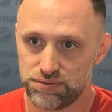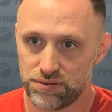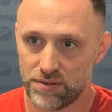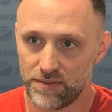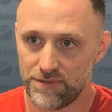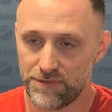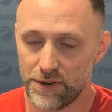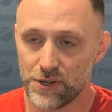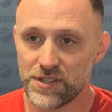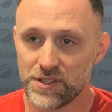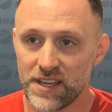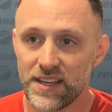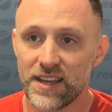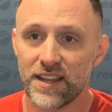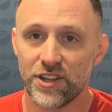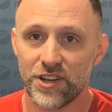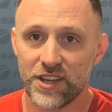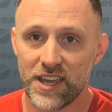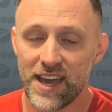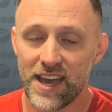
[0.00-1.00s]
first thing I
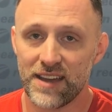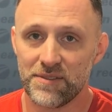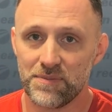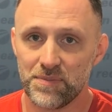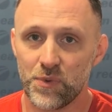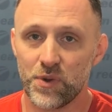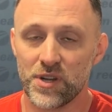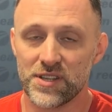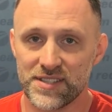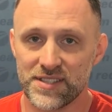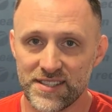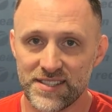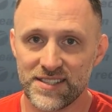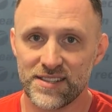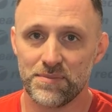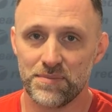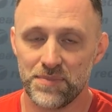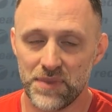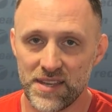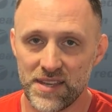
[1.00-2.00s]
look at when a
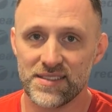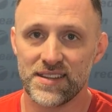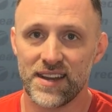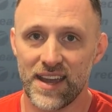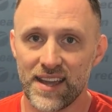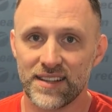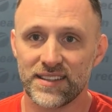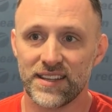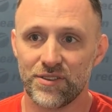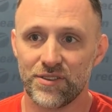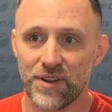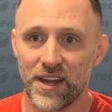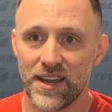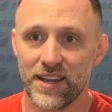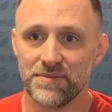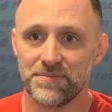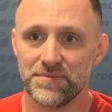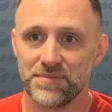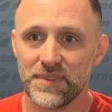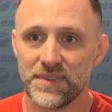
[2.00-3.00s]
system isn't acting
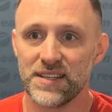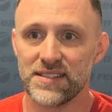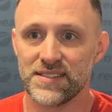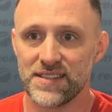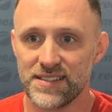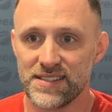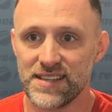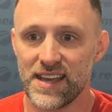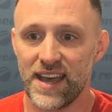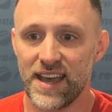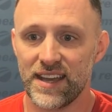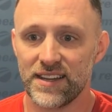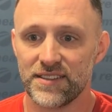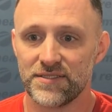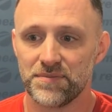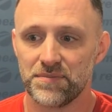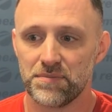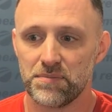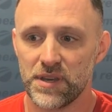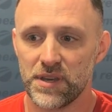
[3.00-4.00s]
right is the tag,
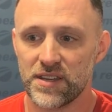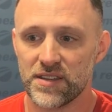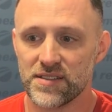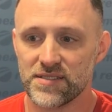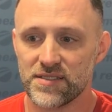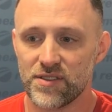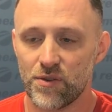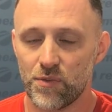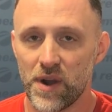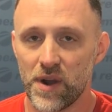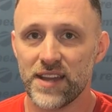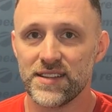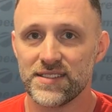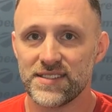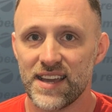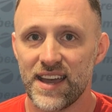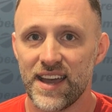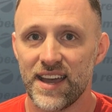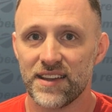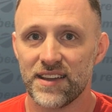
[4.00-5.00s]
because the right
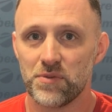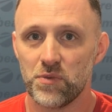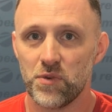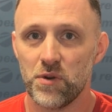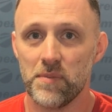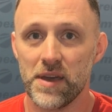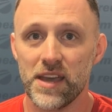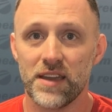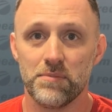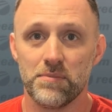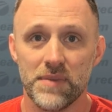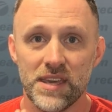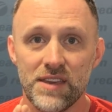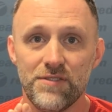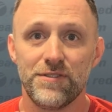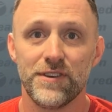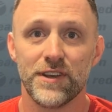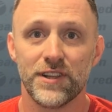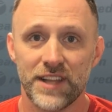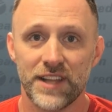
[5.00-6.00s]
tag will make me
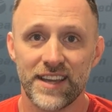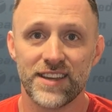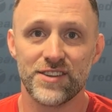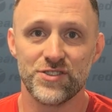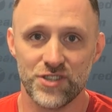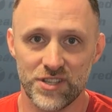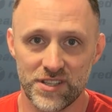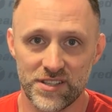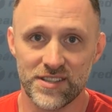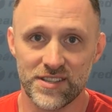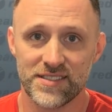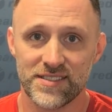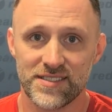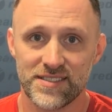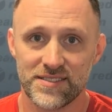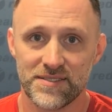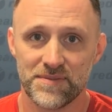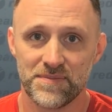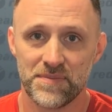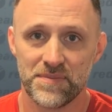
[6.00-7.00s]
feel like a genius,
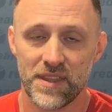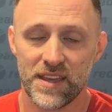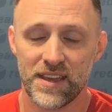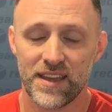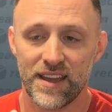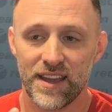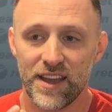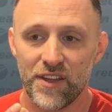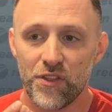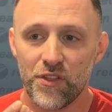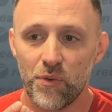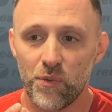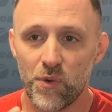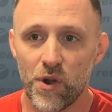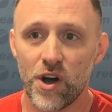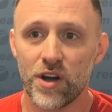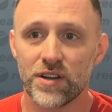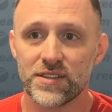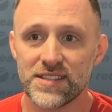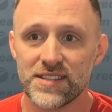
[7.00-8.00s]
and the
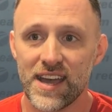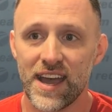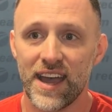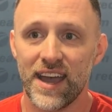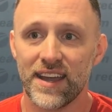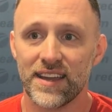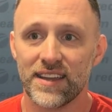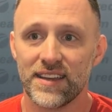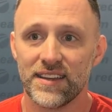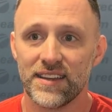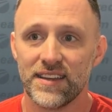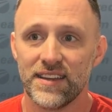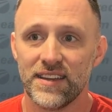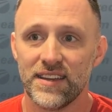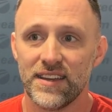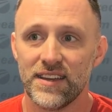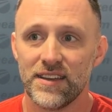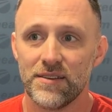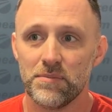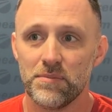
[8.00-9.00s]
wrong tag
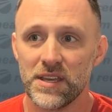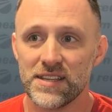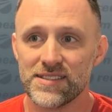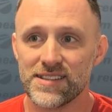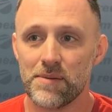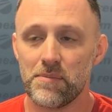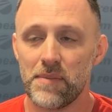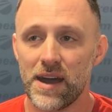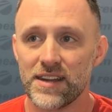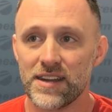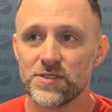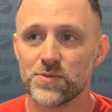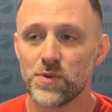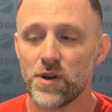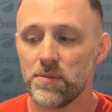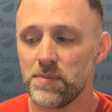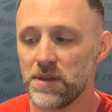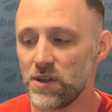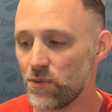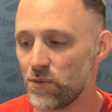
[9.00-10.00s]
means I might as
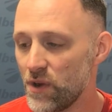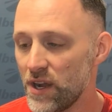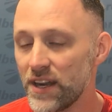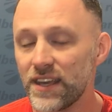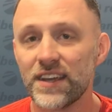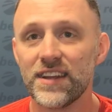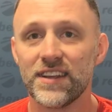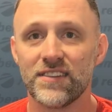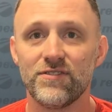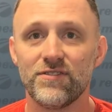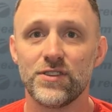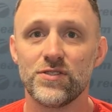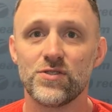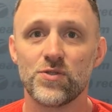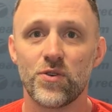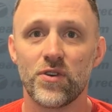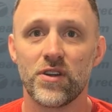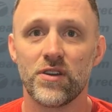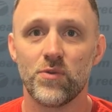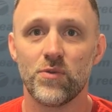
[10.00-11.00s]
well be running an
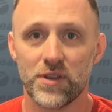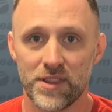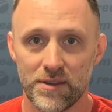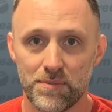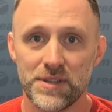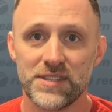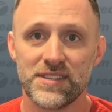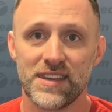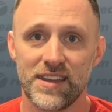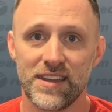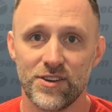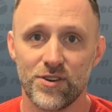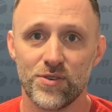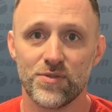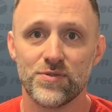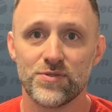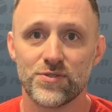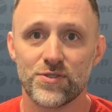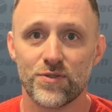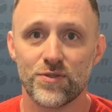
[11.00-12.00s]
inventory with a potato.
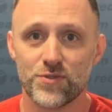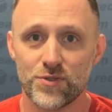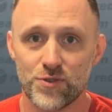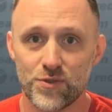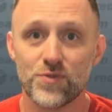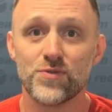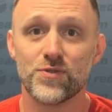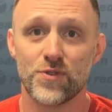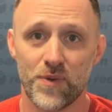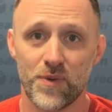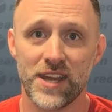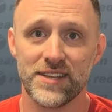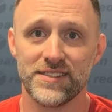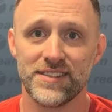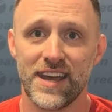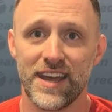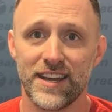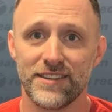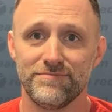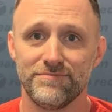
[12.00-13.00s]
So choose the right tag.